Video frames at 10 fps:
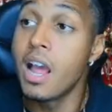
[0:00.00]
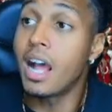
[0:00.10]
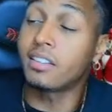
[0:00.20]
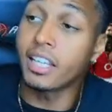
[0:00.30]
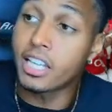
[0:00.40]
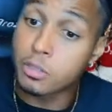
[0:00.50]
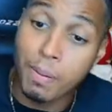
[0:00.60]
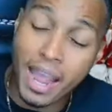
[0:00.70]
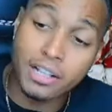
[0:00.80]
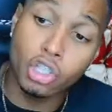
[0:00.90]
I think it's
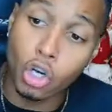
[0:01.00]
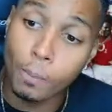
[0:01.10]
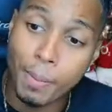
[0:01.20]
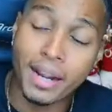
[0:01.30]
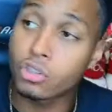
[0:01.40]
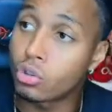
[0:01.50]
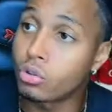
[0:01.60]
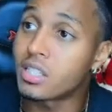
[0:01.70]
better to go back to the